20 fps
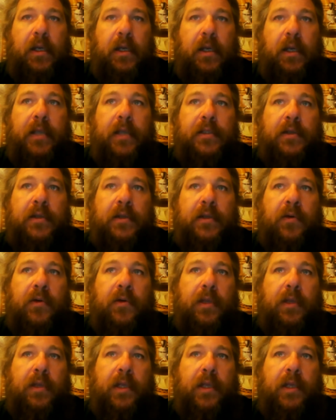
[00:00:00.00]
And
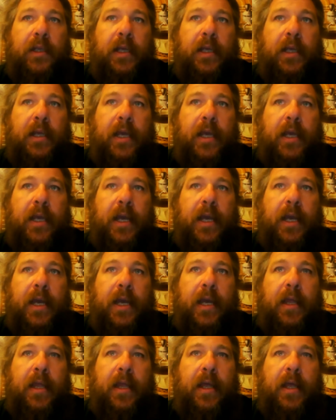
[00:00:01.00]
so
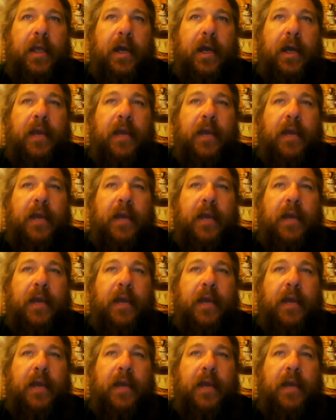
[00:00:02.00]
I